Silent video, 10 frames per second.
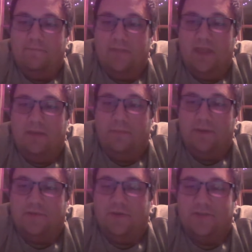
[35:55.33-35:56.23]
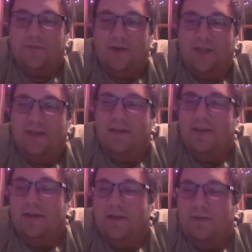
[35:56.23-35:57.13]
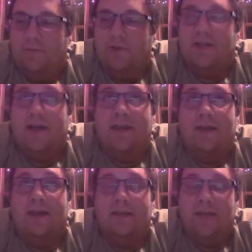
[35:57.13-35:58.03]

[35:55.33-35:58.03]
yeah, Mitzvah. It's funny. What did I